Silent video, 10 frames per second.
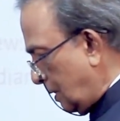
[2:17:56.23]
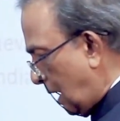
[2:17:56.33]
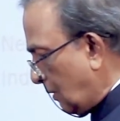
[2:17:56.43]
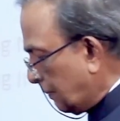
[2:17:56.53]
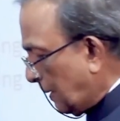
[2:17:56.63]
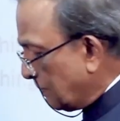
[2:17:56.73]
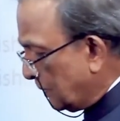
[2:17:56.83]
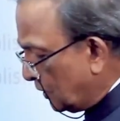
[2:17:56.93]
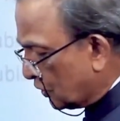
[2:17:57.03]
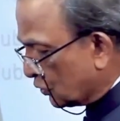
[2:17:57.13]
our Prime
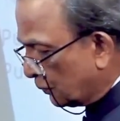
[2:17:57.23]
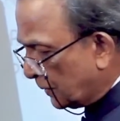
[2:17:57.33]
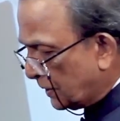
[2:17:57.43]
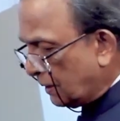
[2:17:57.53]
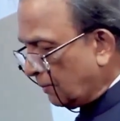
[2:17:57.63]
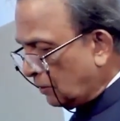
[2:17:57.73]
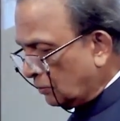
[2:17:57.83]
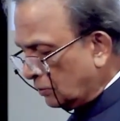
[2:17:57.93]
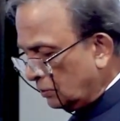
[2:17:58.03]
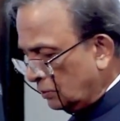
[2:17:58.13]
Minister's opinion
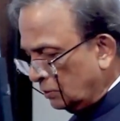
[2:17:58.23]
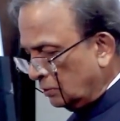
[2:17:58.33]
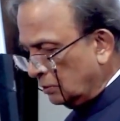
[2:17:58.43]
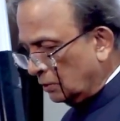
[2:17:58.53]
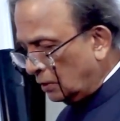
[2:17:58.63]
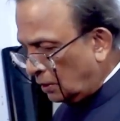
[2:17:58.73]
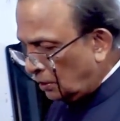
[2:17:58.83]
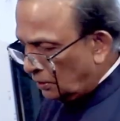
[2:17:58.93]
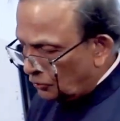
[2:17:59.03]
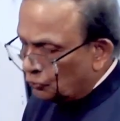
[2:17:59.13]
about
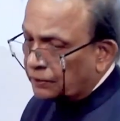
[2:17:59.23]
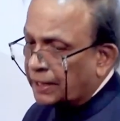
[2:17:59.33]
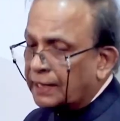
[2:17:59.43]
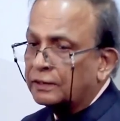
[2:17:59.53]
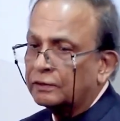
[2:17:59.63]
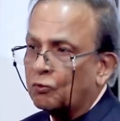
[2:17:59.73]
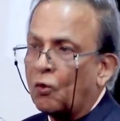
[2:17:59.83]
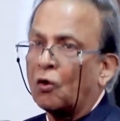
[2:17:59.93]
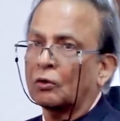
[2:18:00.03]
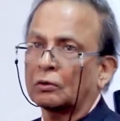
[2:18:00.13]
Ukraine
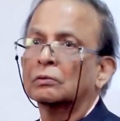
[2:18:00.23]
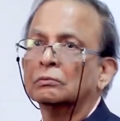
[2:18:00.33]
war